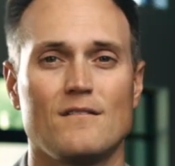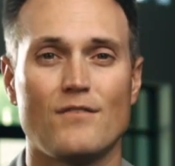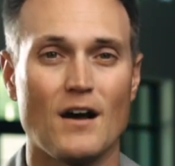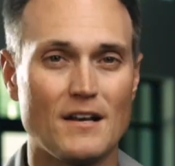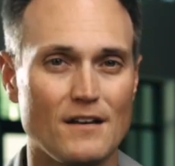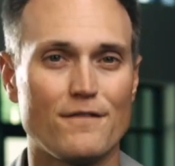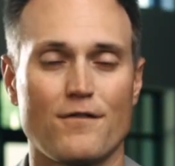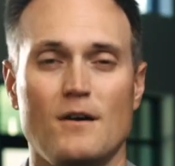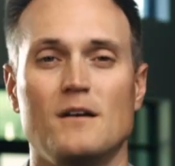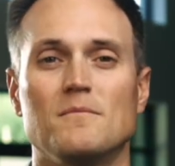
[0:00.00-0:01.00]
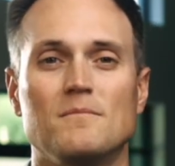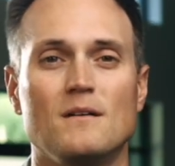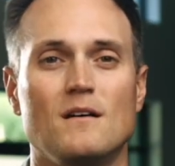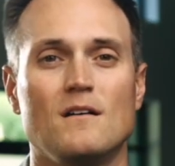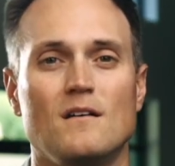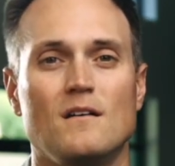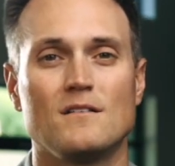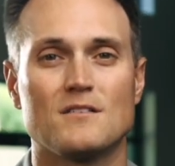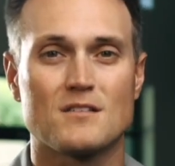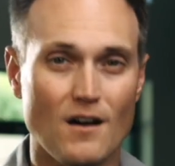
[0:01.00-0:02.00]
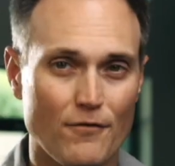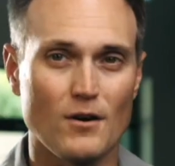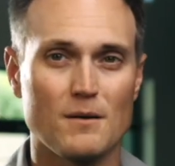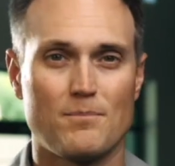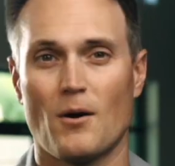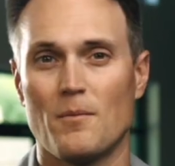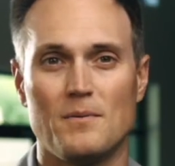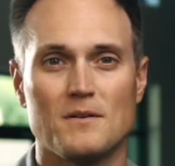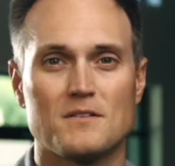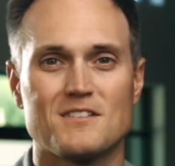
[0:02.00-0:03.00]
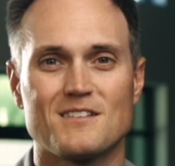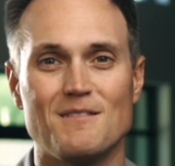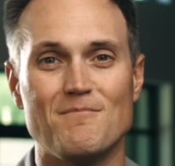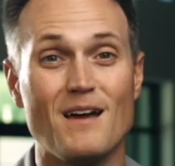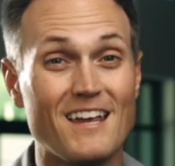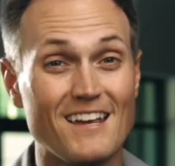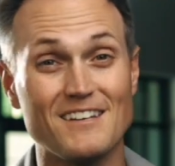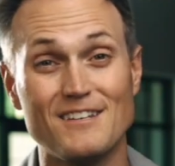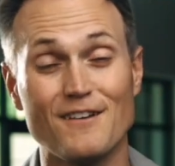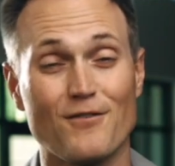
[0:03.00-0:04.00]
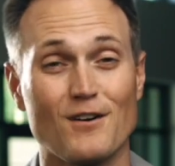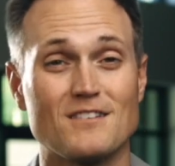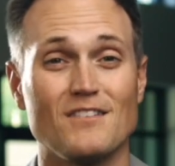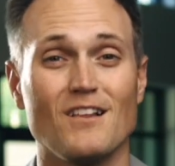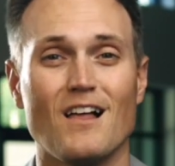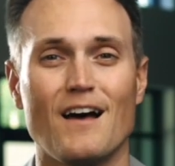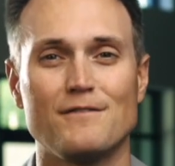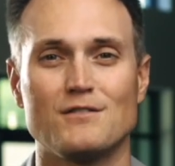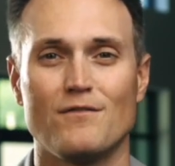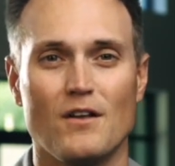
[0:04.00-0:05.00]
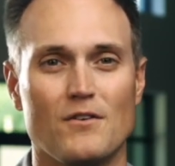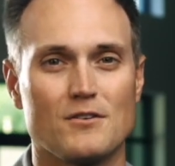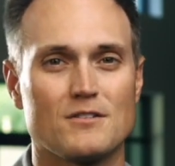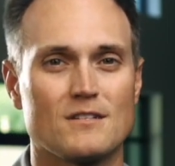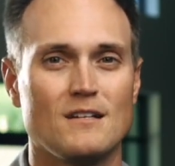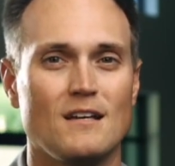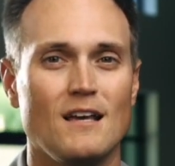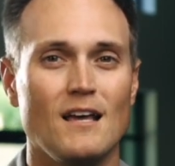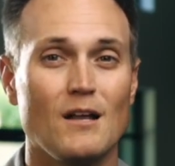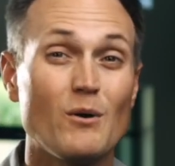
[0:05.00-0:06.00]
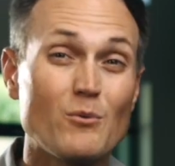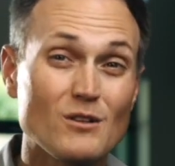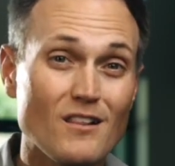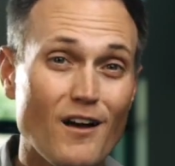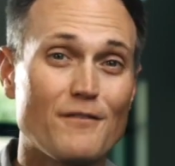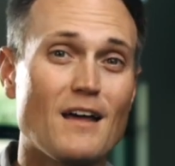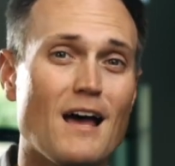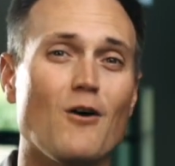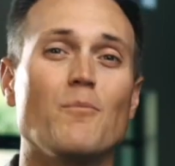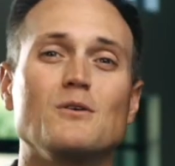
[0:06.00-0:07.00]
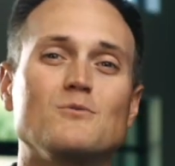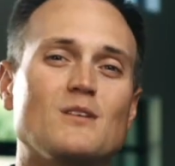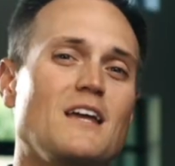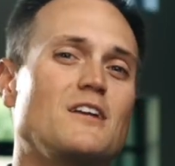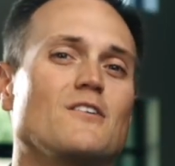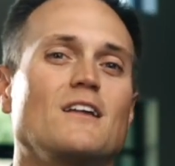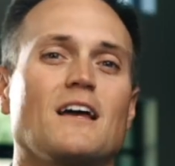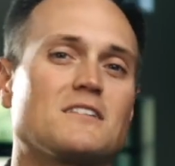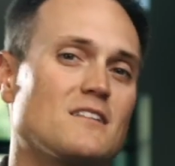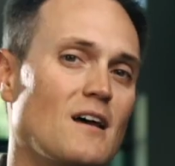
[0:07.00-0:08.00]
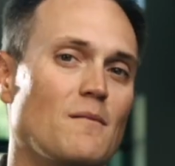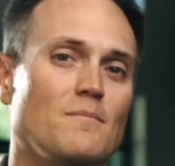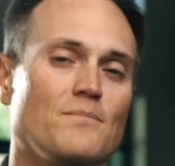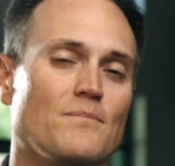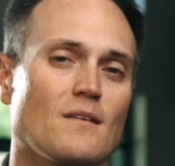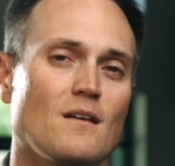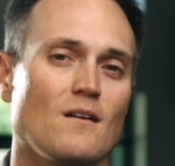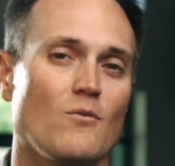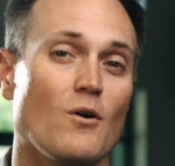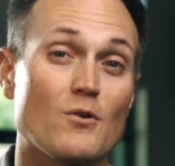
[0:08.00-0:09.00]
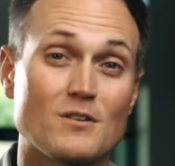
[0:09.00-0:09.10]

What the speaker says: finding freedom, discovering purpose, and making a difference in the lives of others. And we would love to help you take your next step. Whether